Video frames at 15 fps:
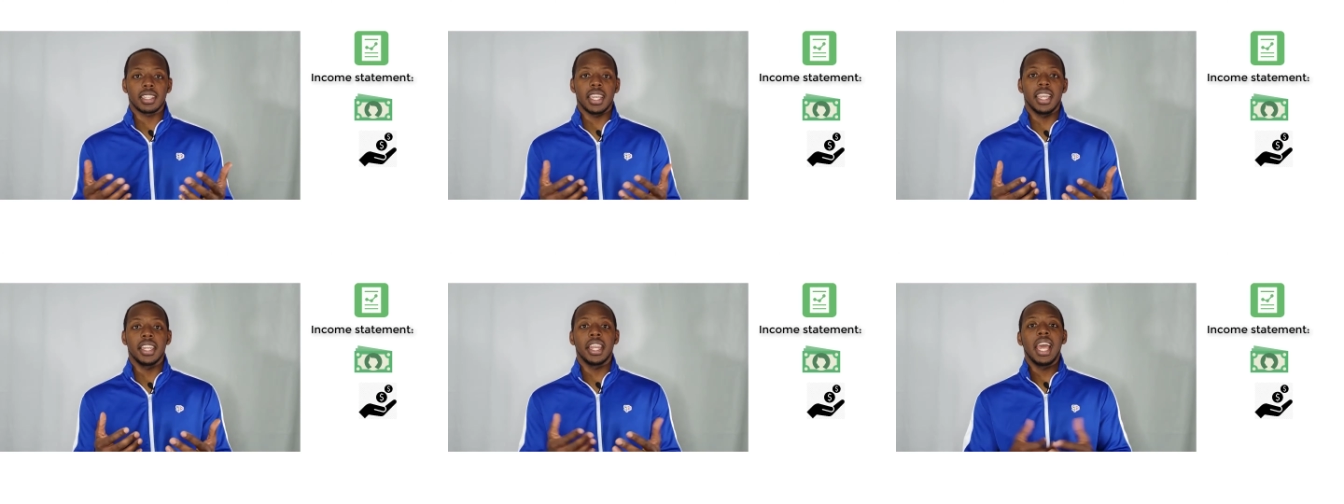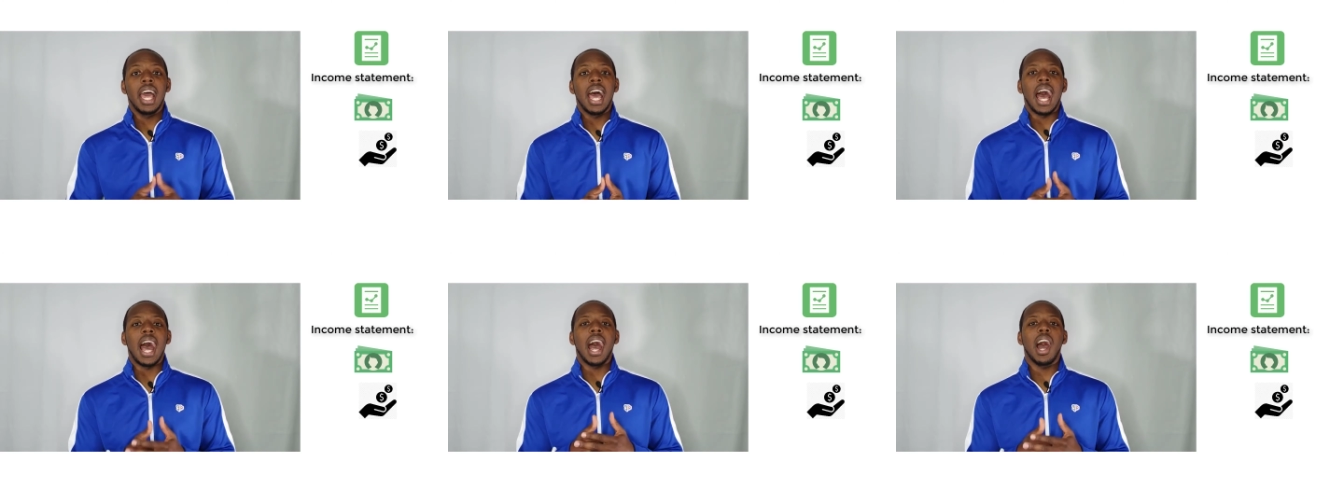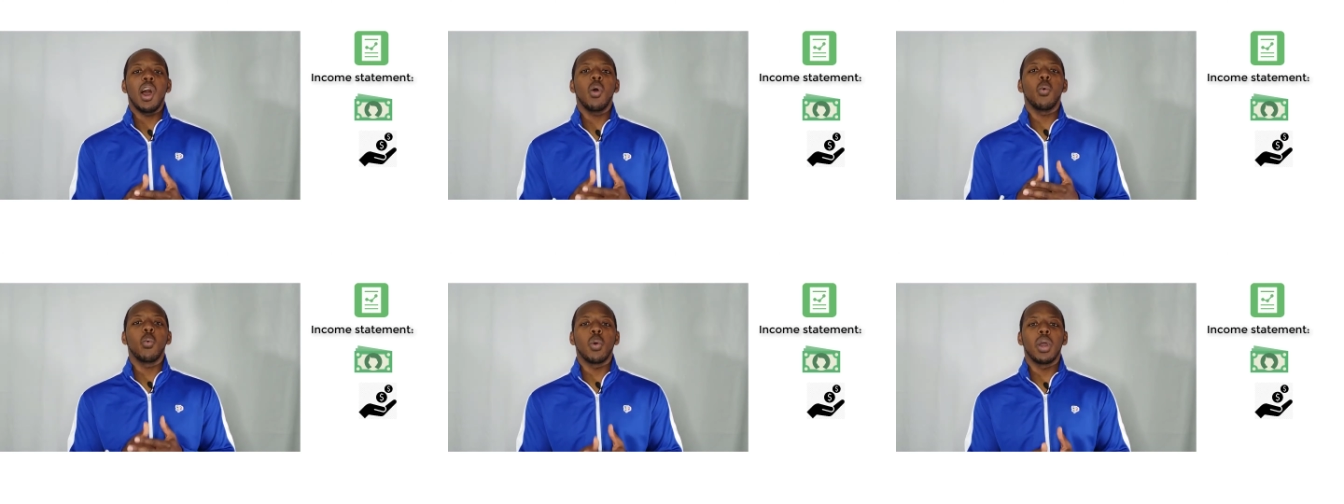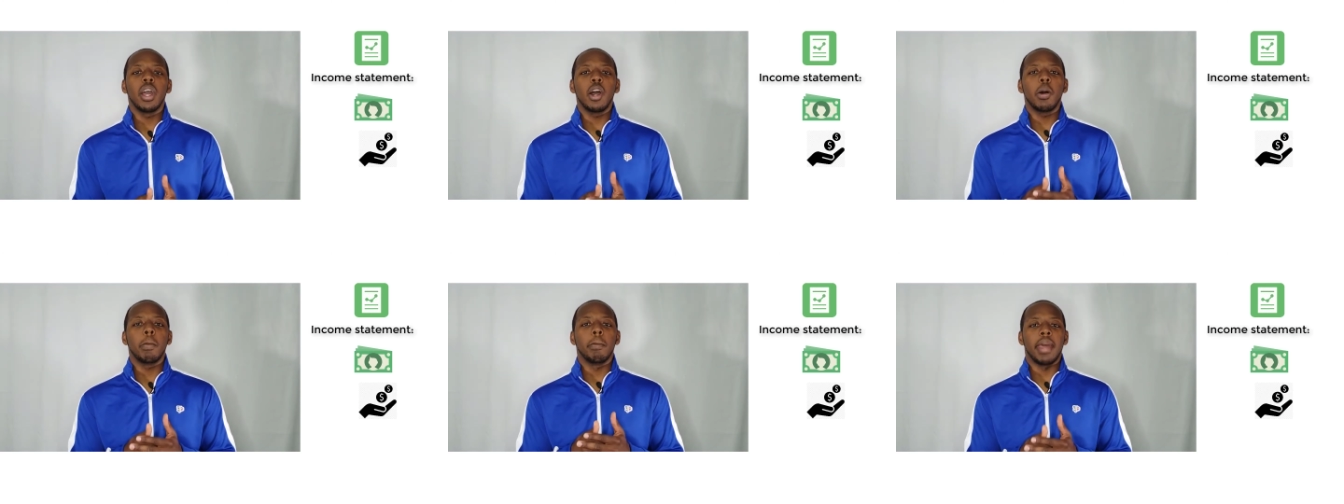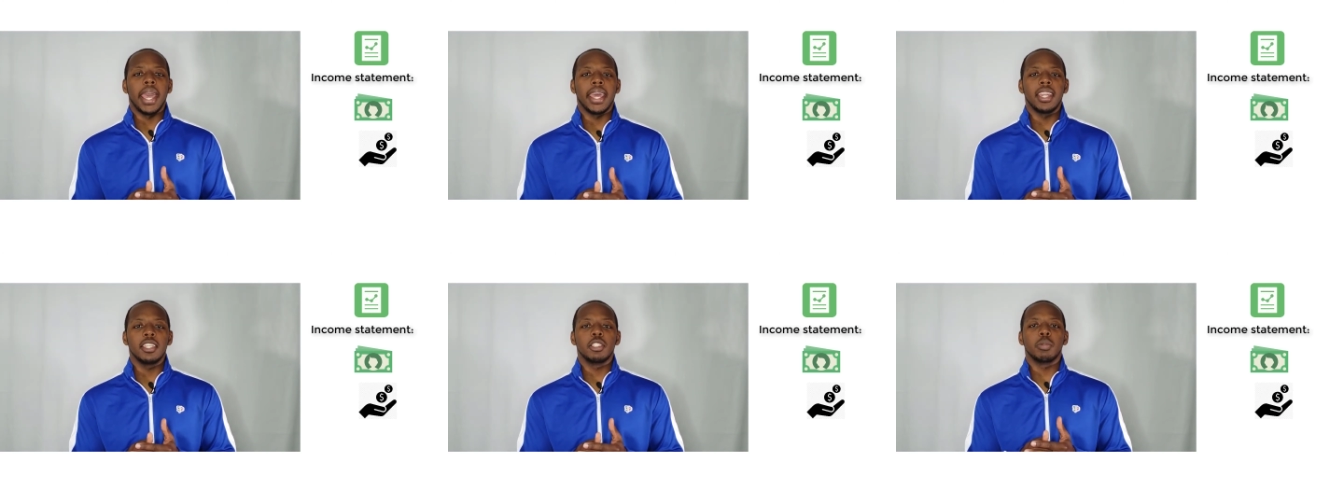and how well
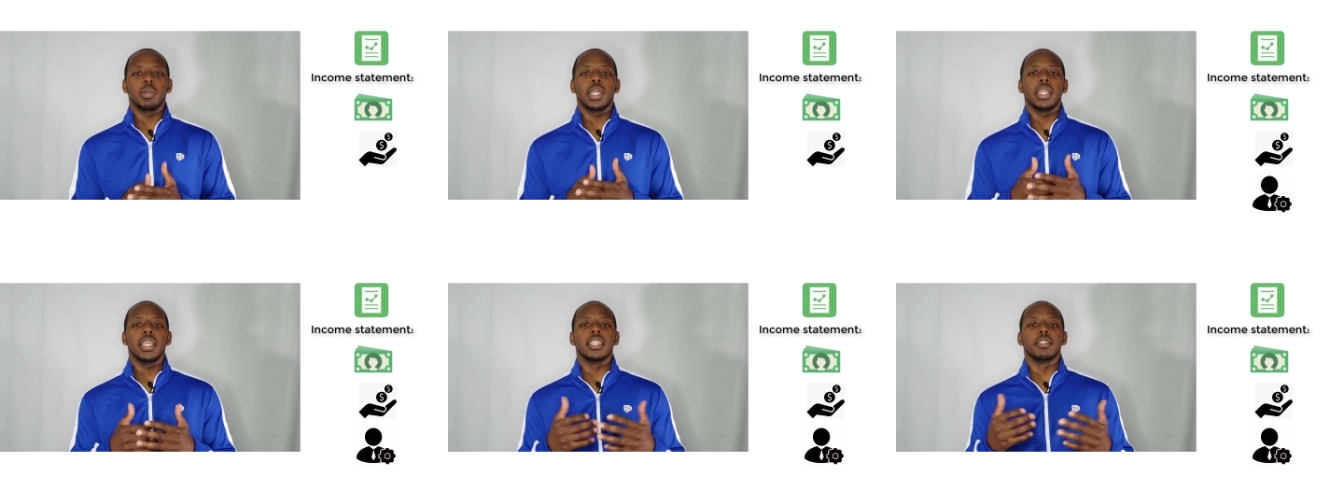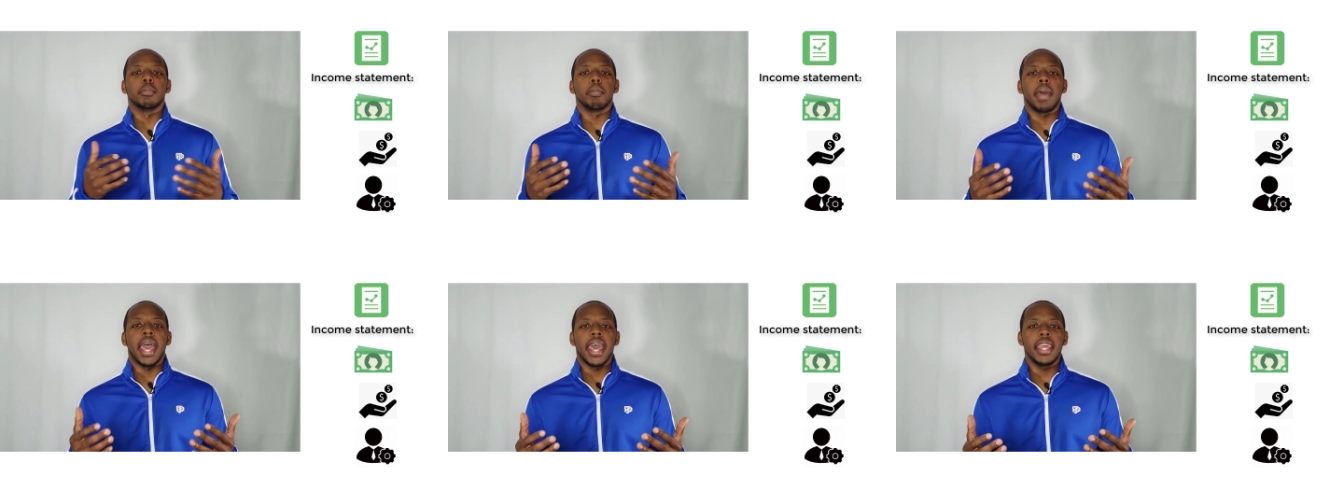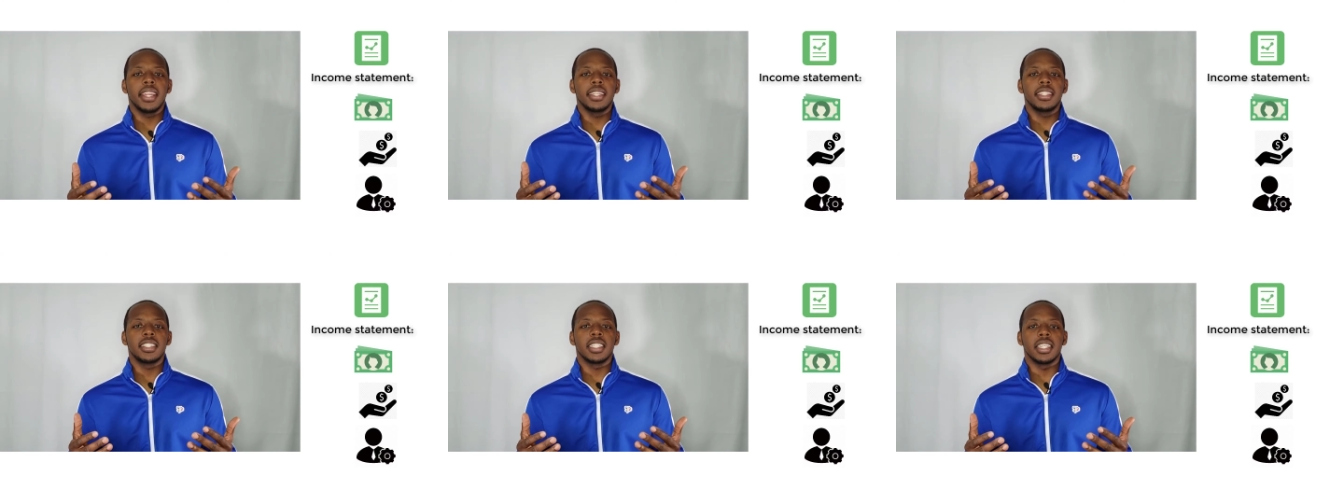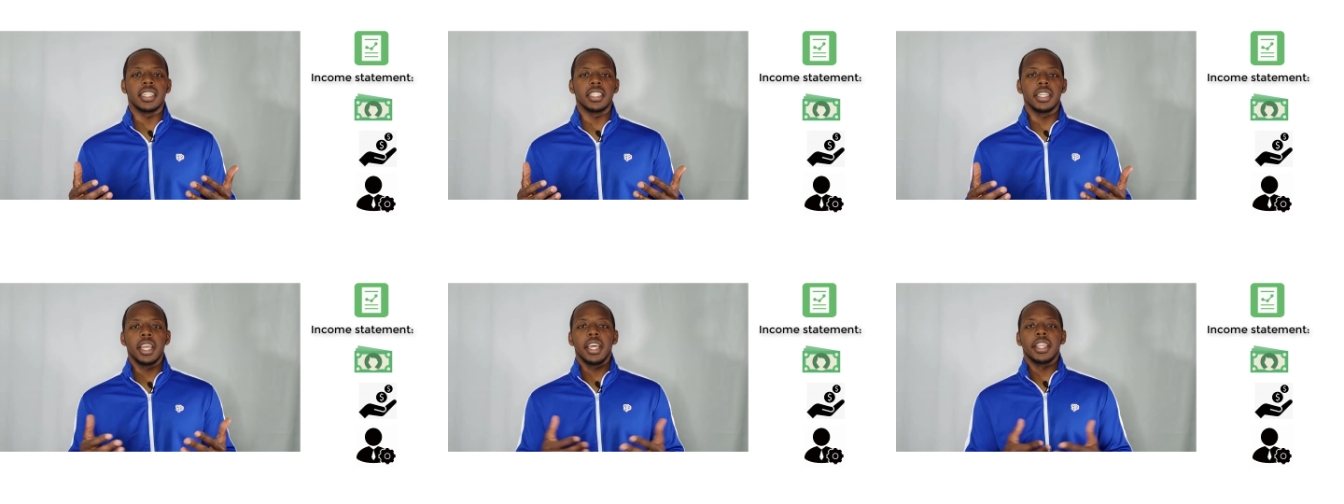management is managing